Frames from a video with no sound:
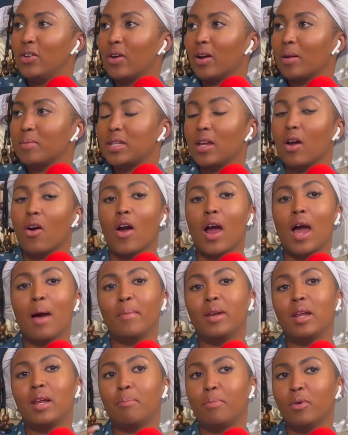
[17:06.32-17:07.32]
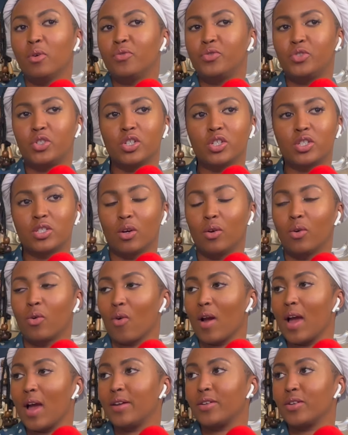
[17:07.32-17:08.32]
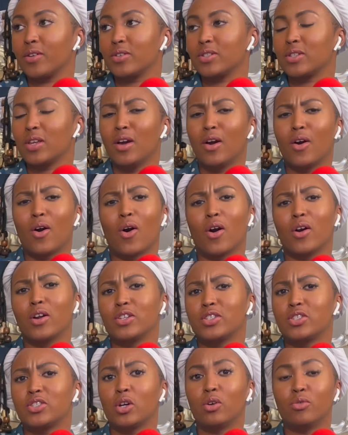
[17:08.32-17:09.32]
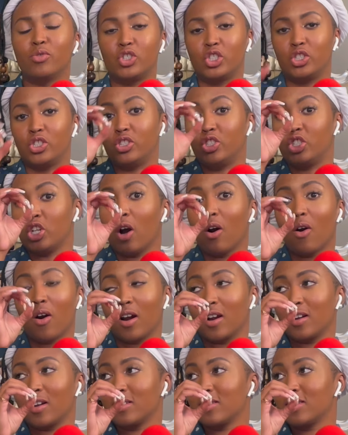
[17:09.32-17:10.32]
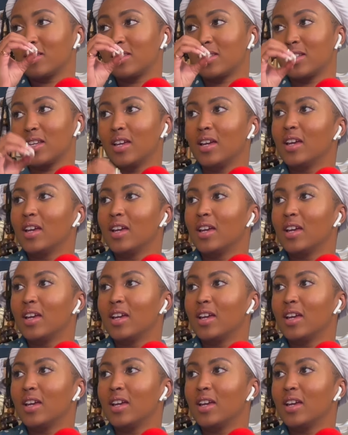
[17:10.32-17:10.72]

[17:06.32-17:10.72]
what I'm saying? Or how many booths just sold grinders or sold jars.